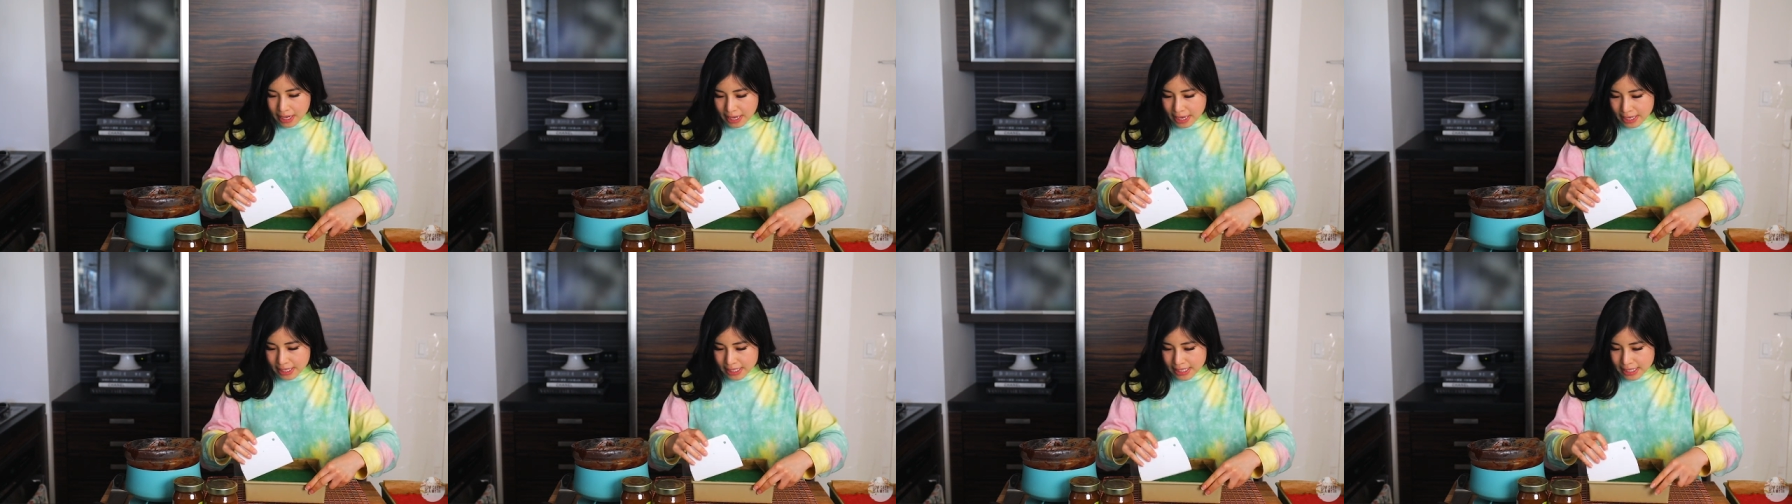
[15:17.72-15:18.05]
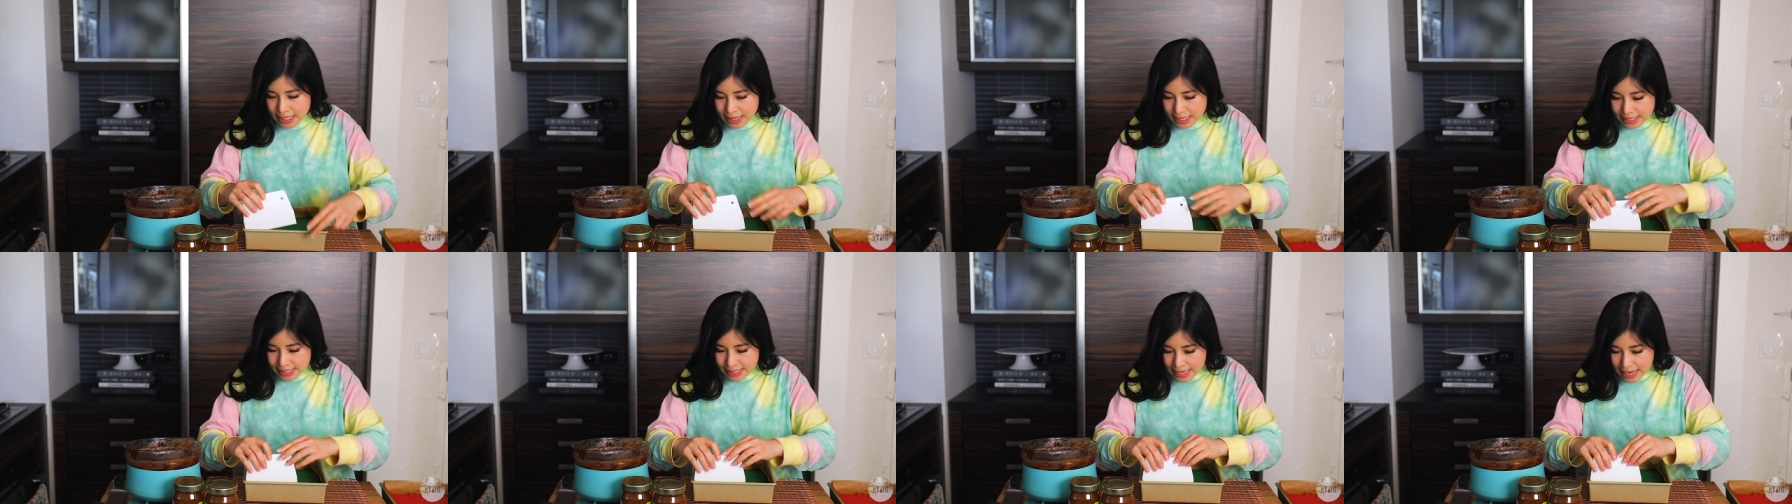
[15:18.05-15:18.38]

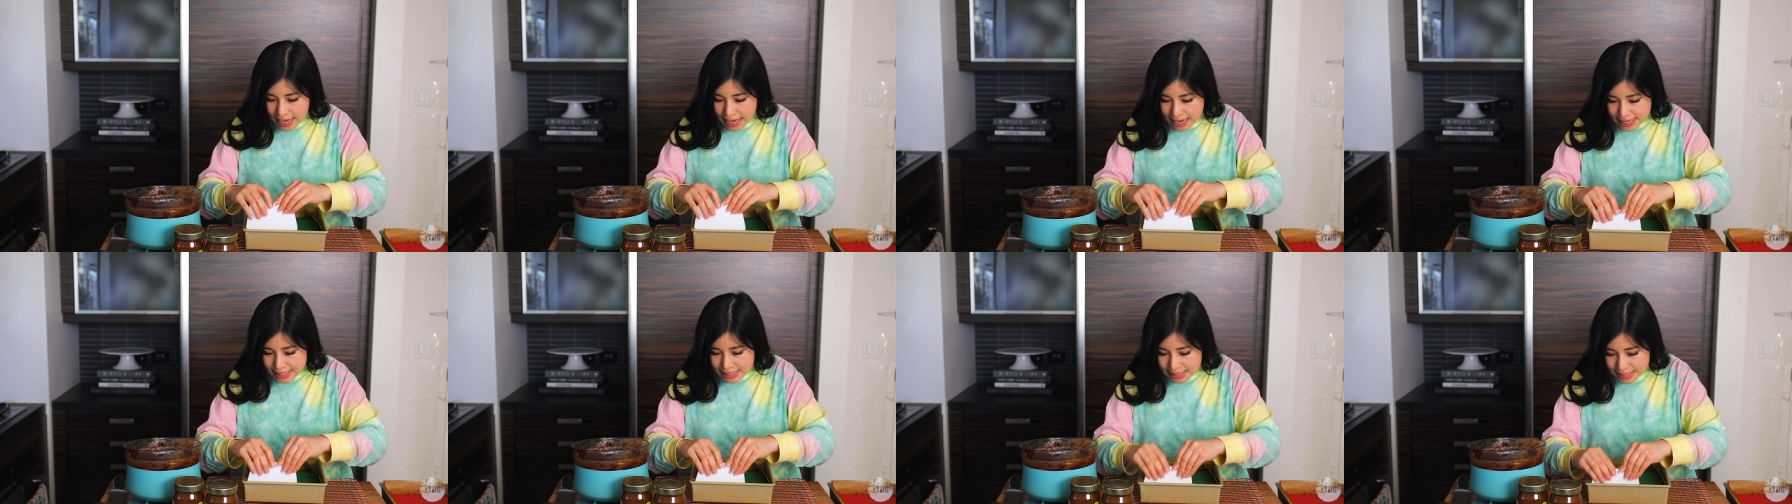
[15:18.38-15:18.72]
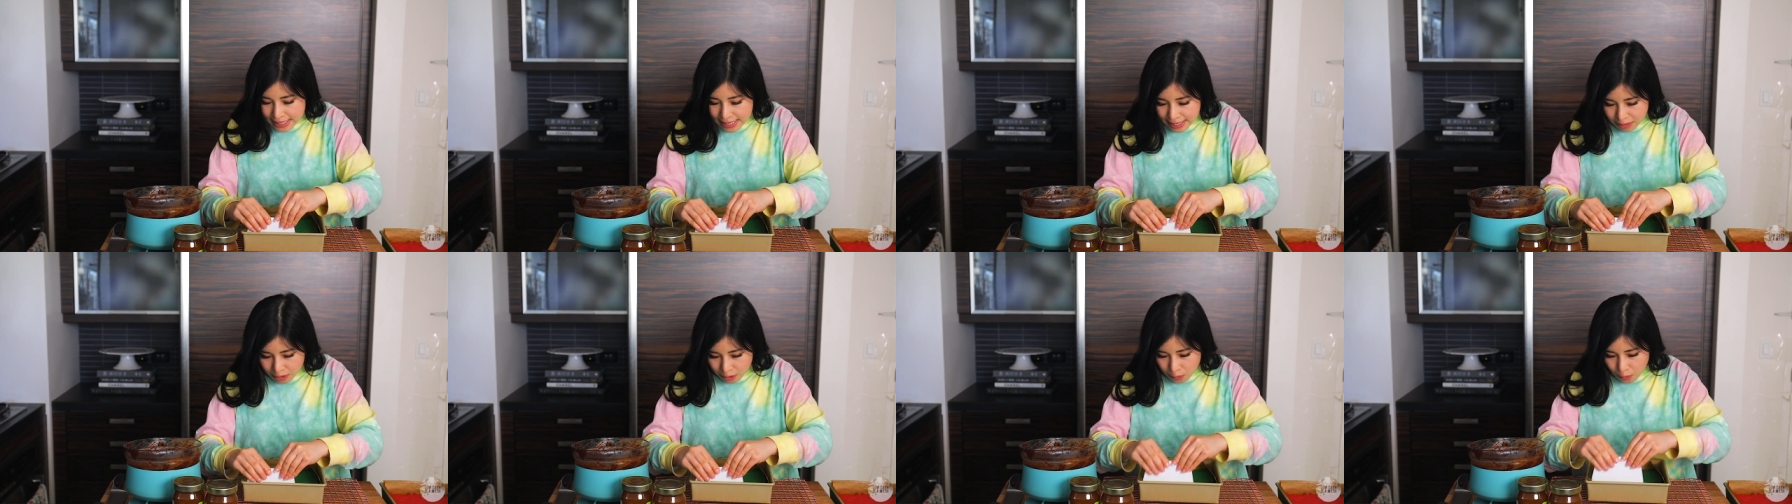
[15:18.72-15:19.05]
into the sides
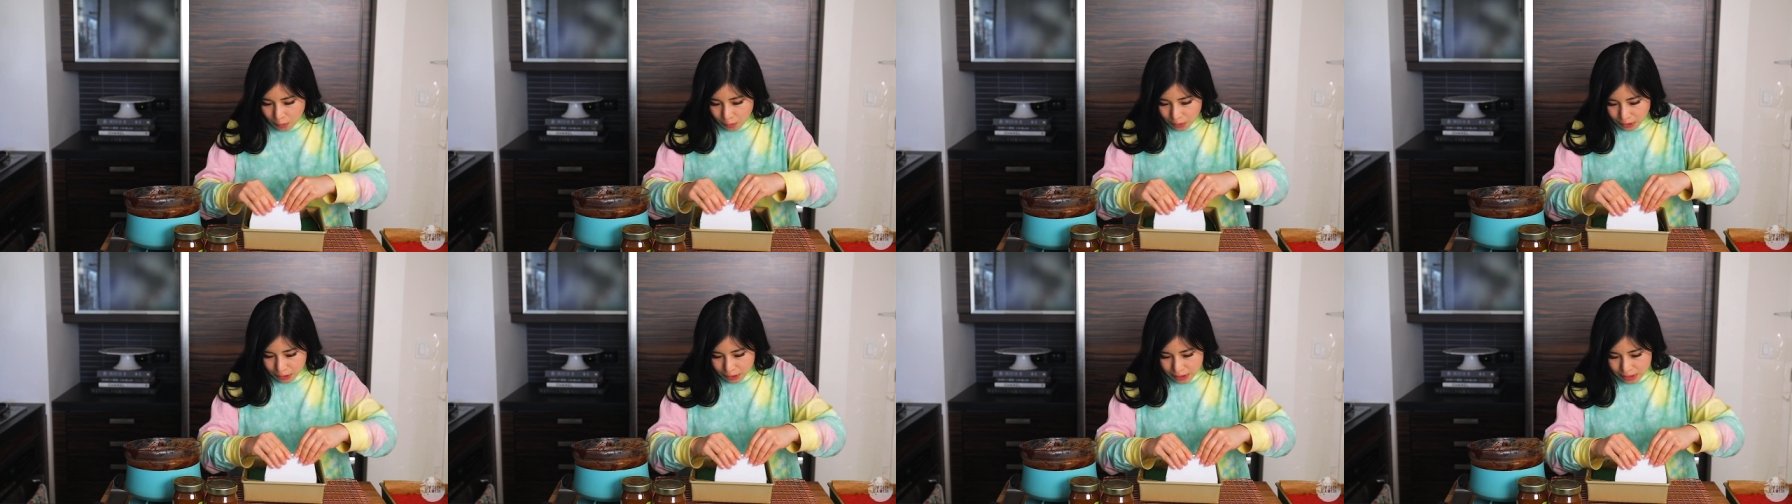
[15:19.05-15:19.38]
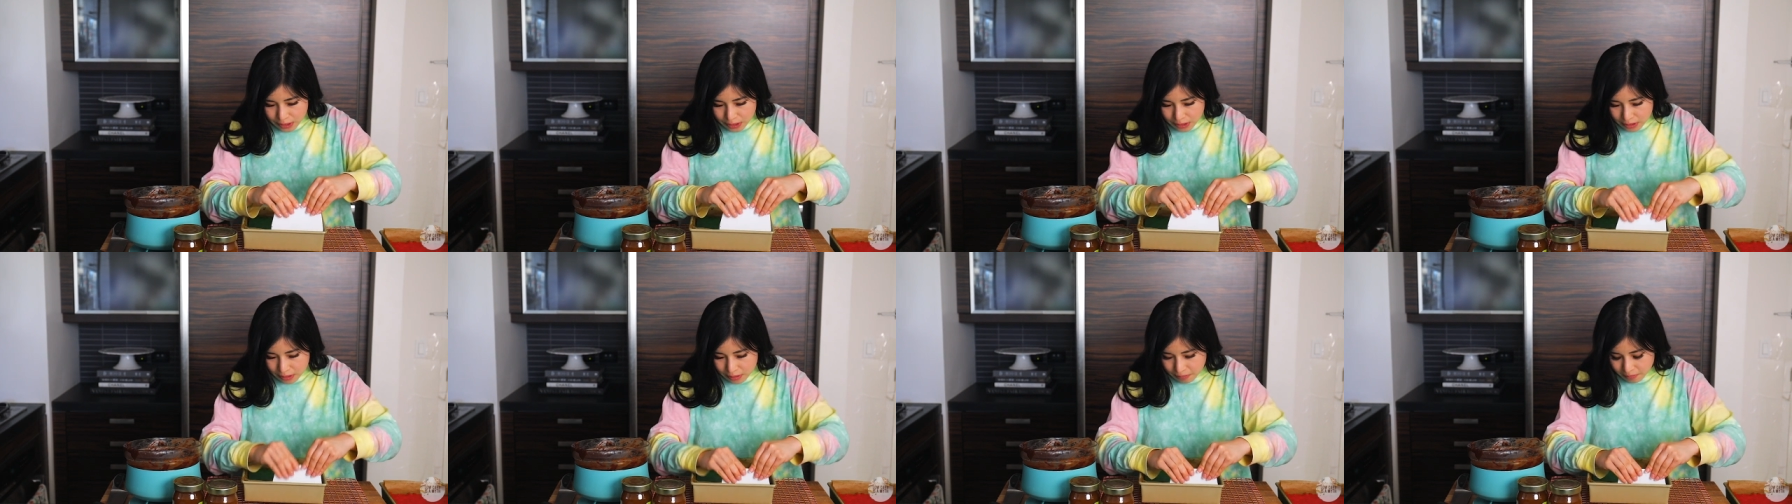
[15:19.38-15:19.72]
and the
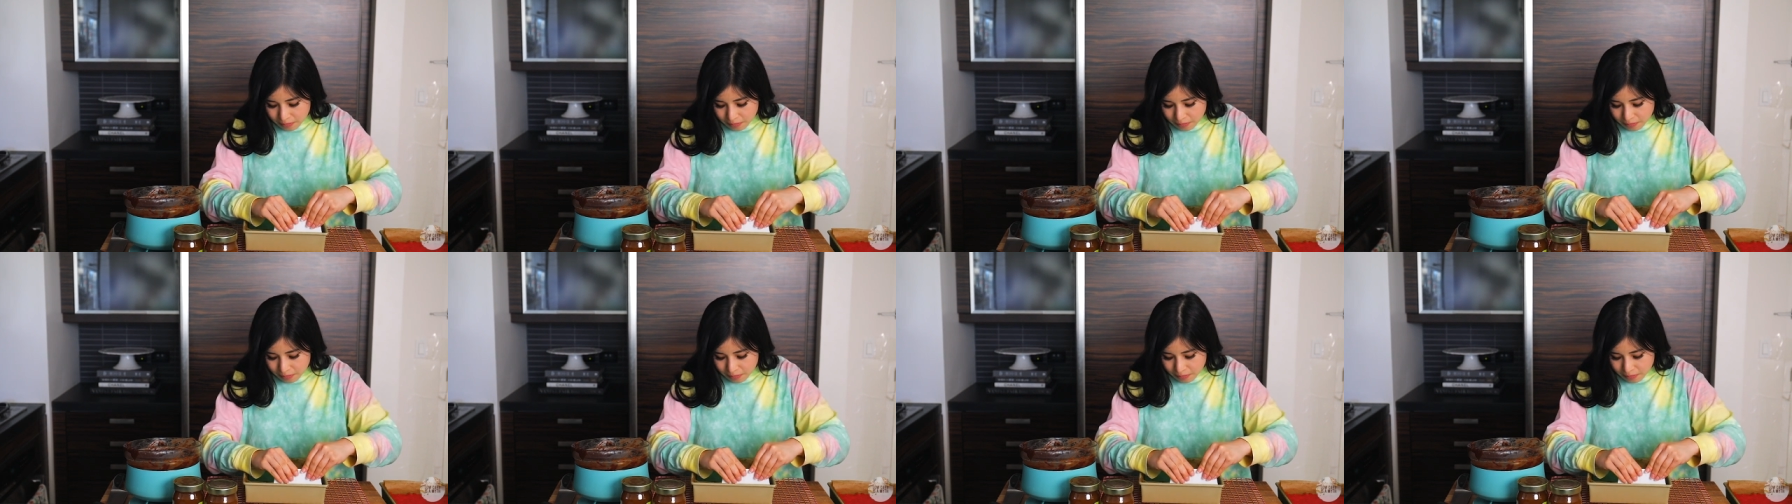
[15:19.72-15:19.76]
corners